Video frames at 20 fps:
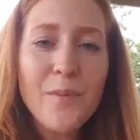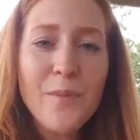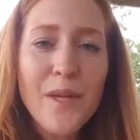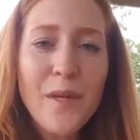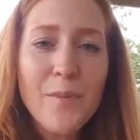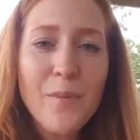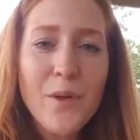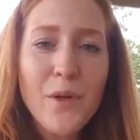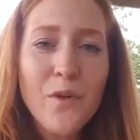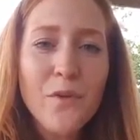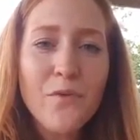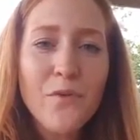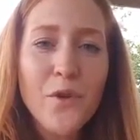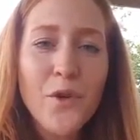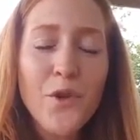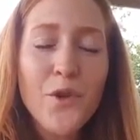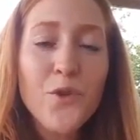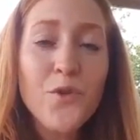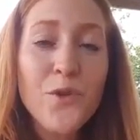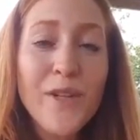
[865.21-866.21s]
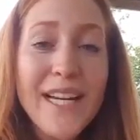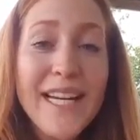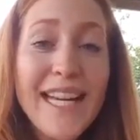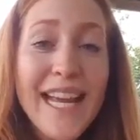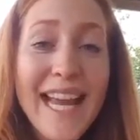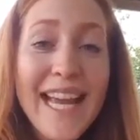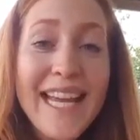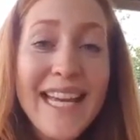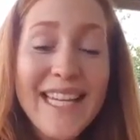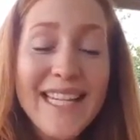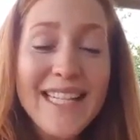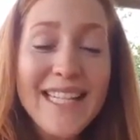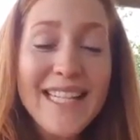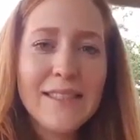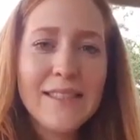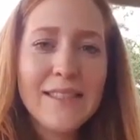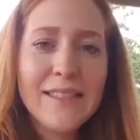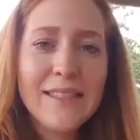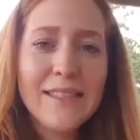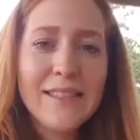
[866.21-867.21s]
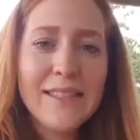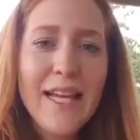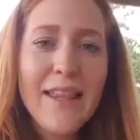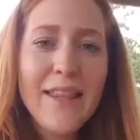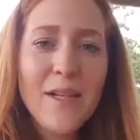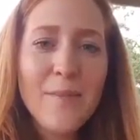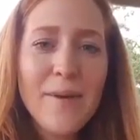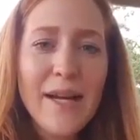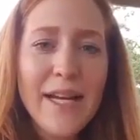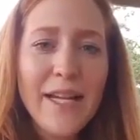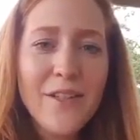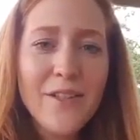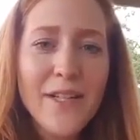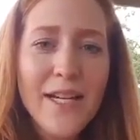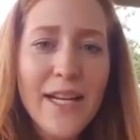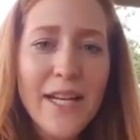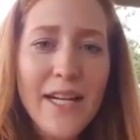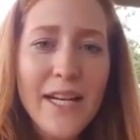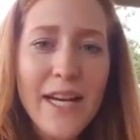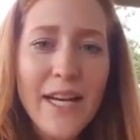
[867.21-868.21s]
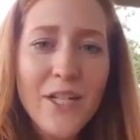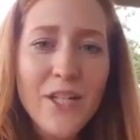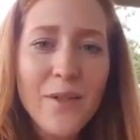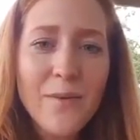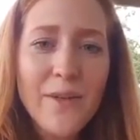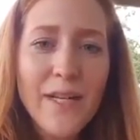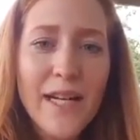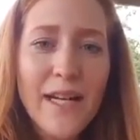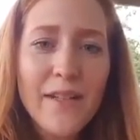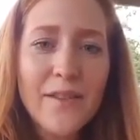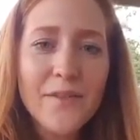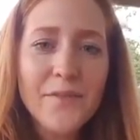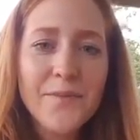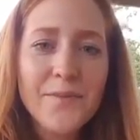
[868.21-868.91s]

people for 3 days. I think my internet connection went out.